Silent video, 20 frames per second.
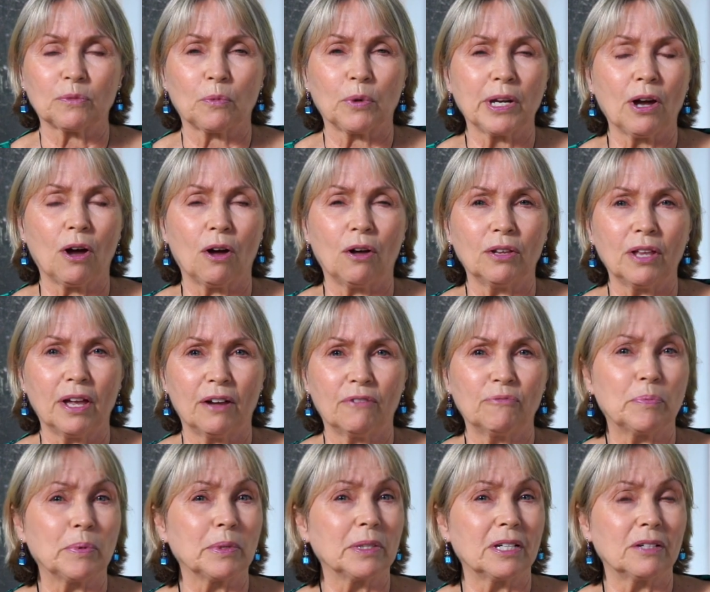We all
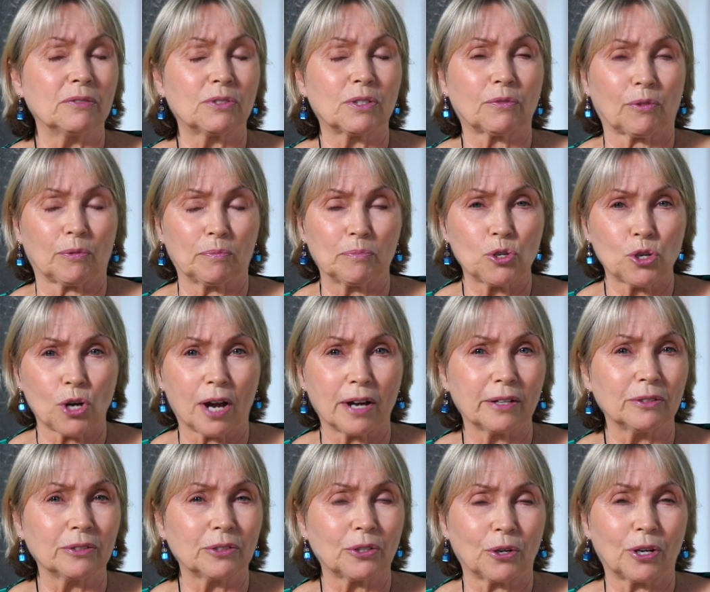have beliefs from
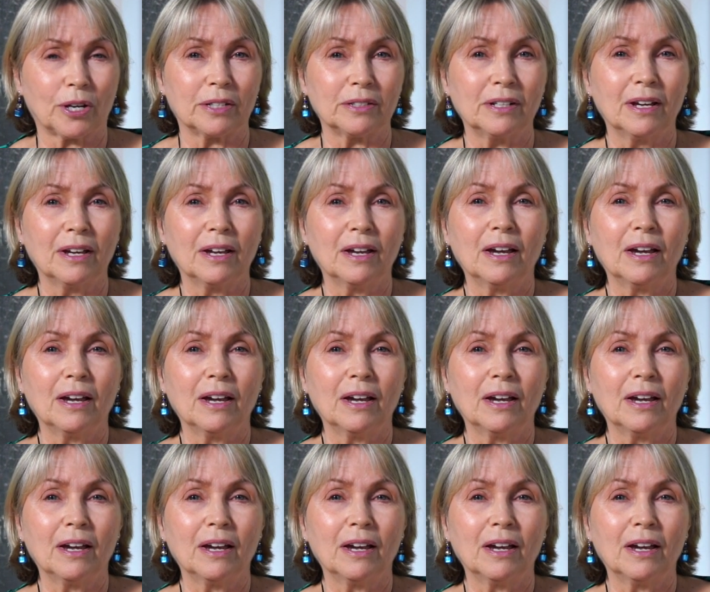childhood,